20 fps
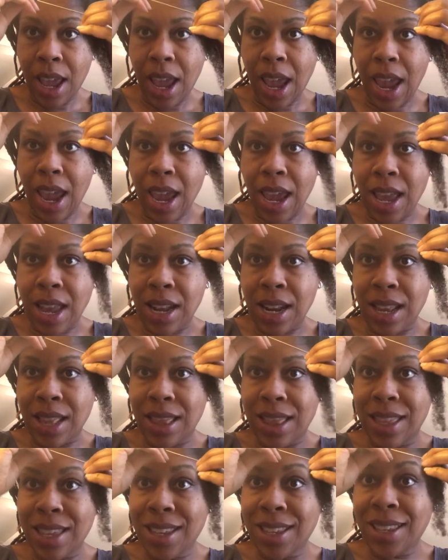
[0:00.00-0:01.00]
And
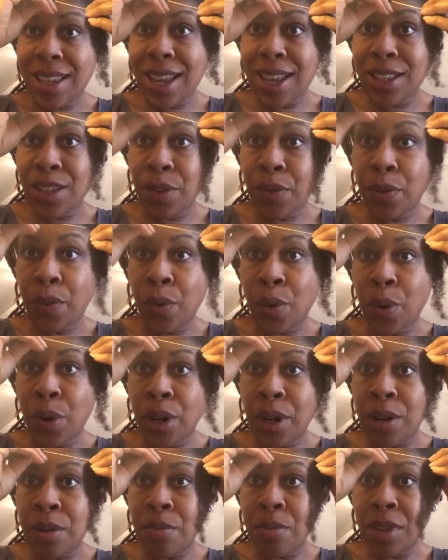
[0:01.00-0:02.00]
this has
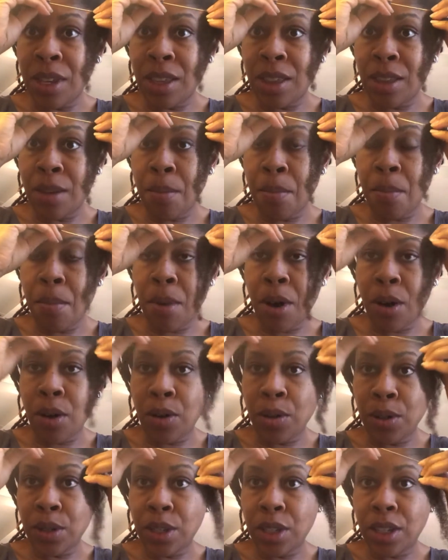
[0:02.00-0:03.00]
afforded me the
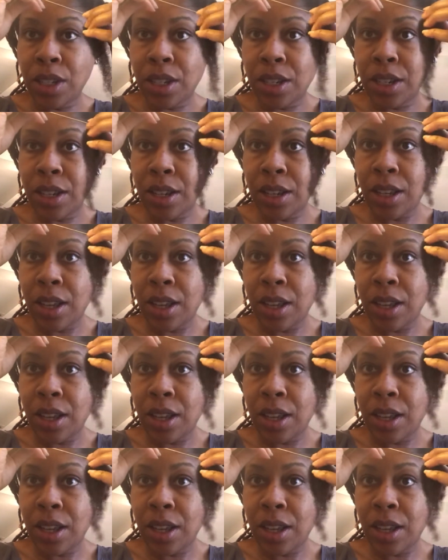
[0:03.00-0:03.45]
most